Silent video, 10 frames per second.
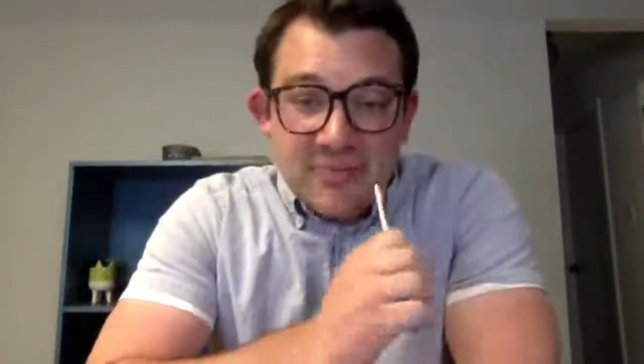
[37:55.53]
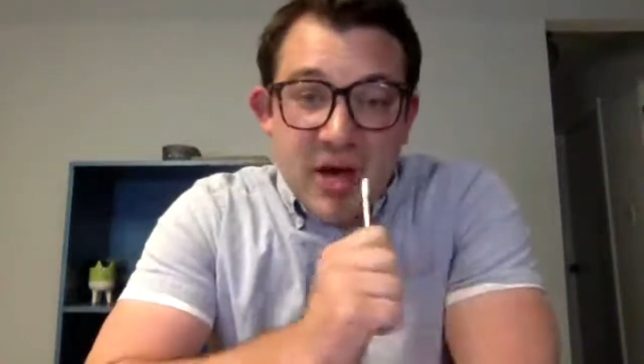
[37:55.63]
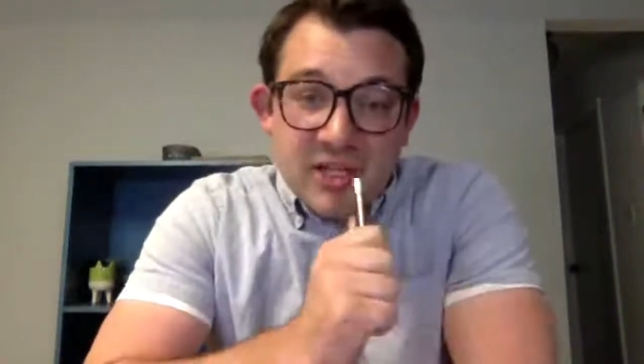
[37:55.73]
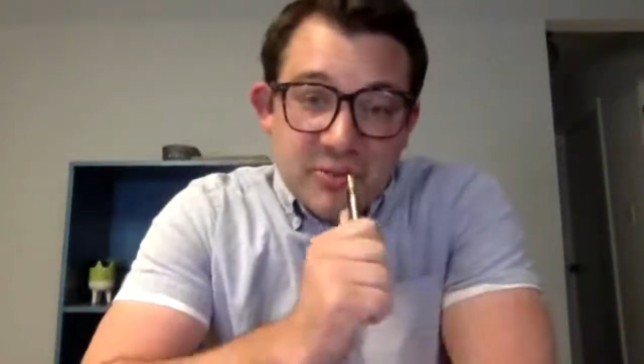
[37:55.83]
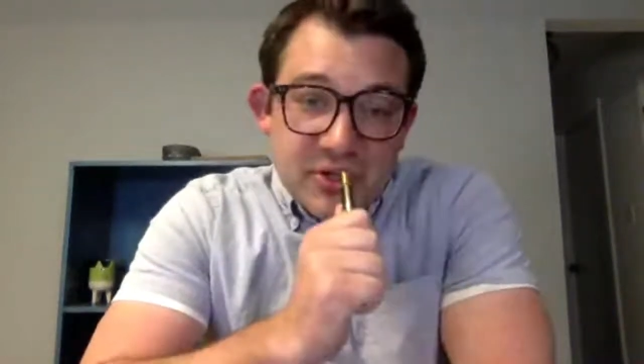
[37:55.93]
as
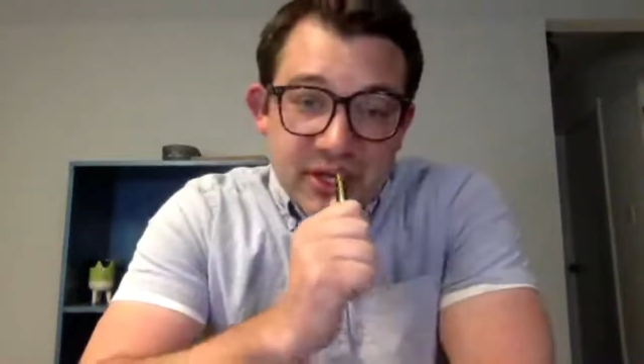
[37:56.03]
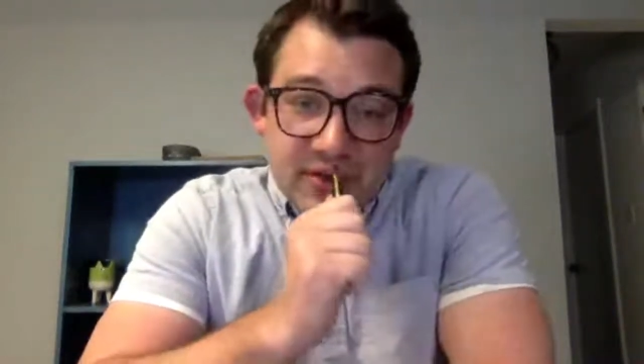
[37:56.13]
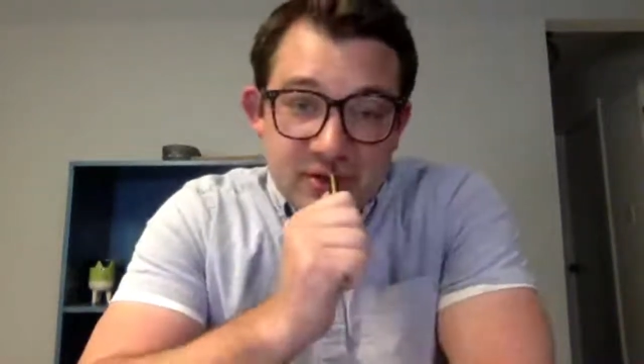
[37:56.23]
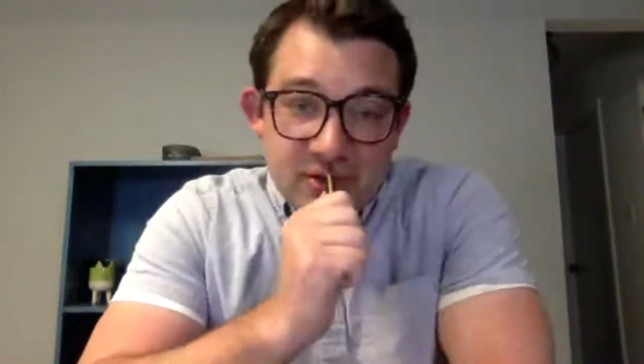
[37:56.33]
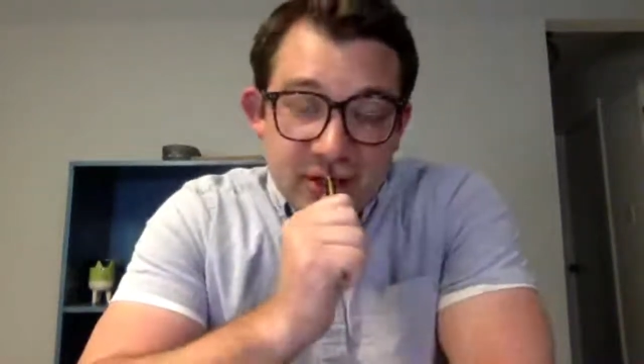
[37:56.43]
possible to
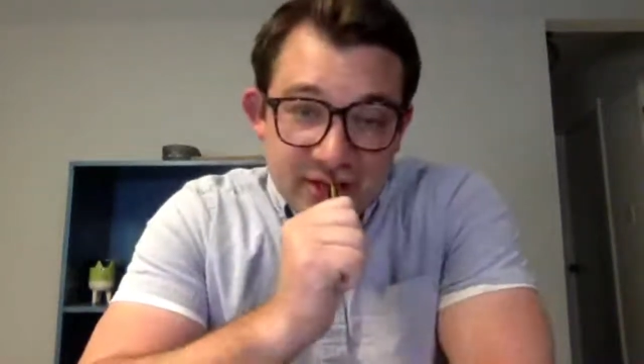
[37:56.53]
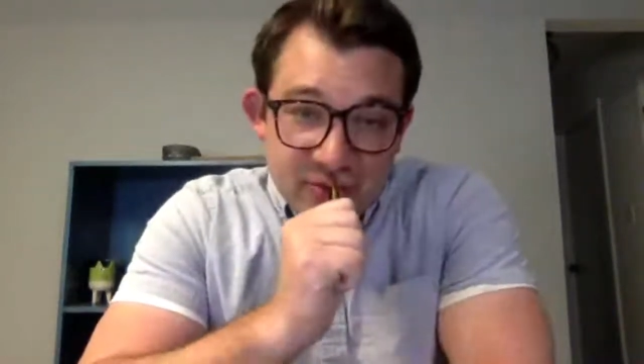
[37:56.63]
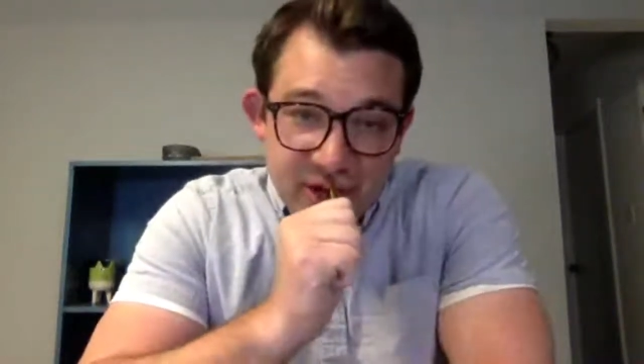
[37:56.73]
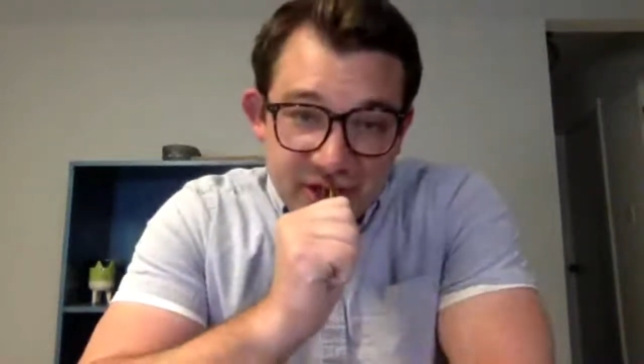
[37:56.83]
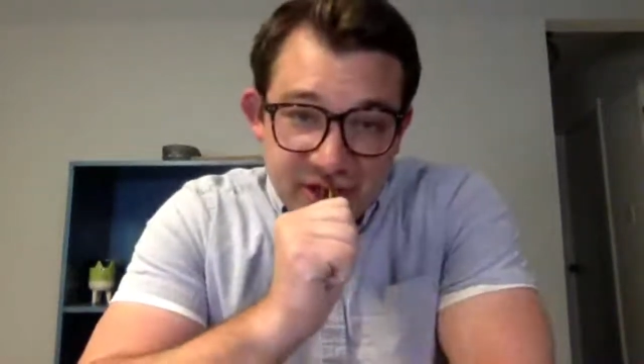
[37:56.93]
get
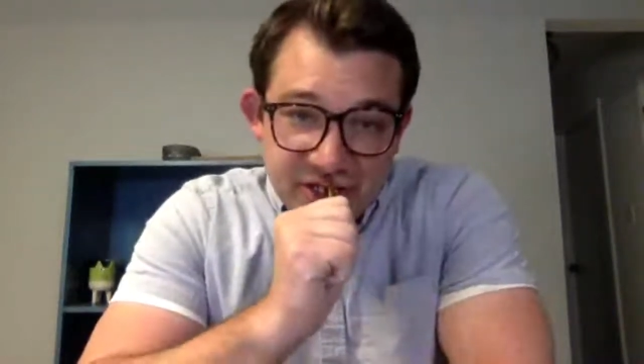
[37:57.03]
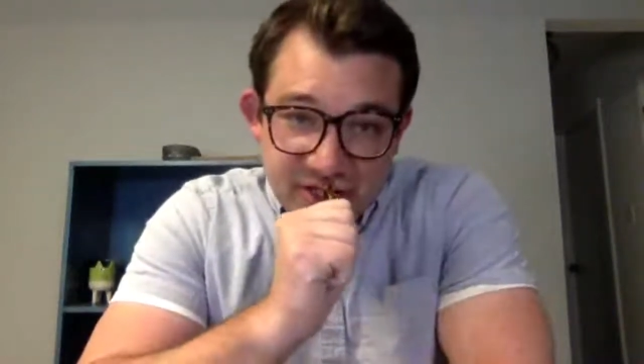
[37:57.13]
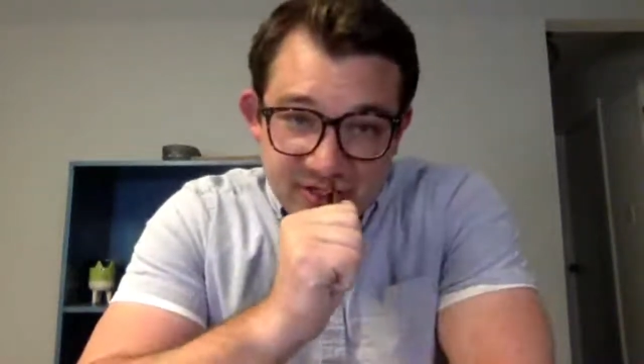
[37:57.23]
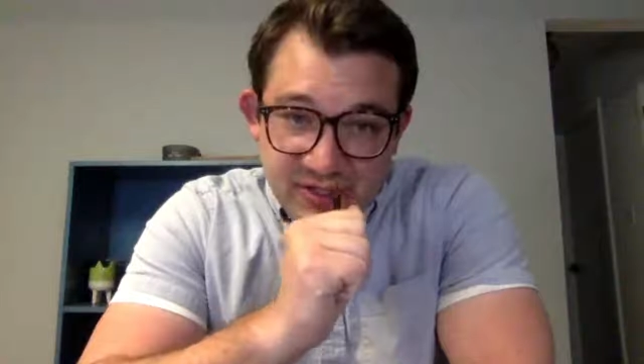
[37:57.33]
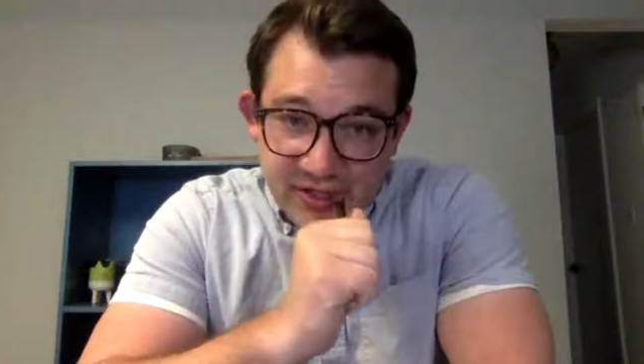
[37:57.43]
the
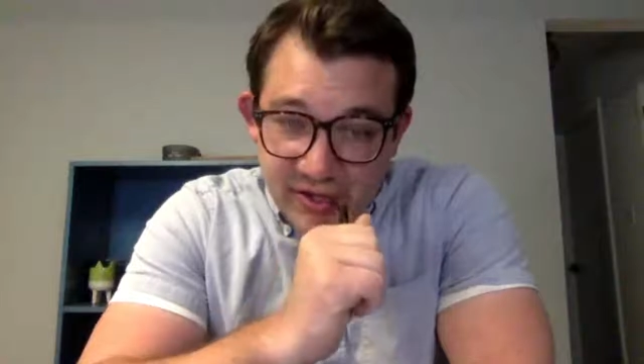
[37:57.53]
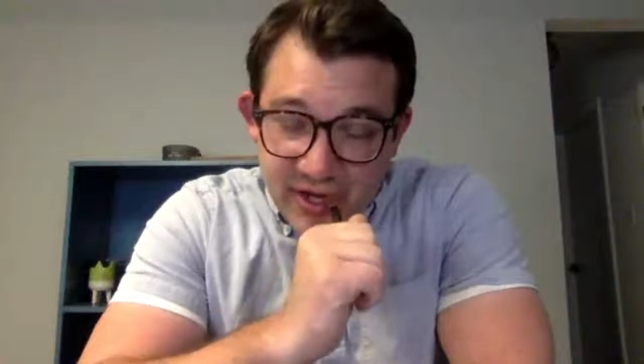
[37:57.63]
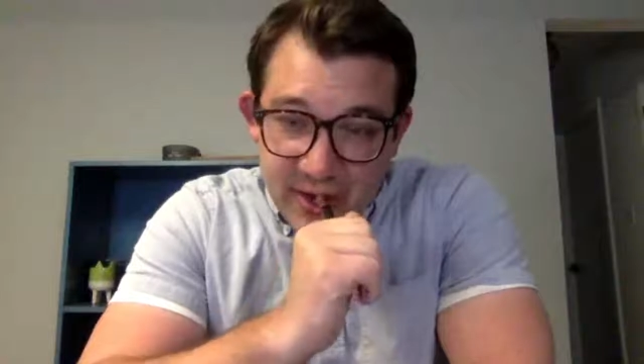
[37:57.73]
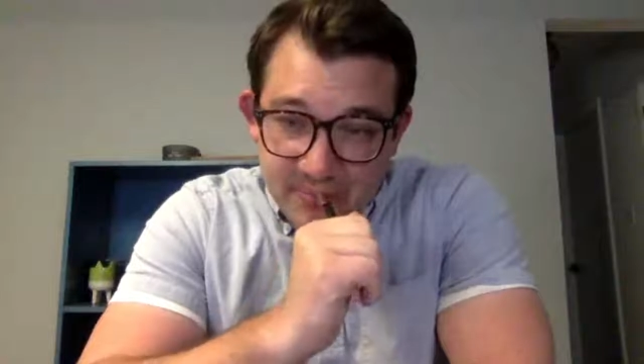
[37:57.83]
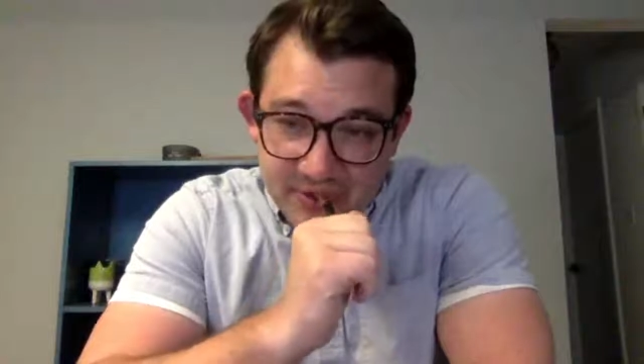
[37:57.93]
regulations cleared up.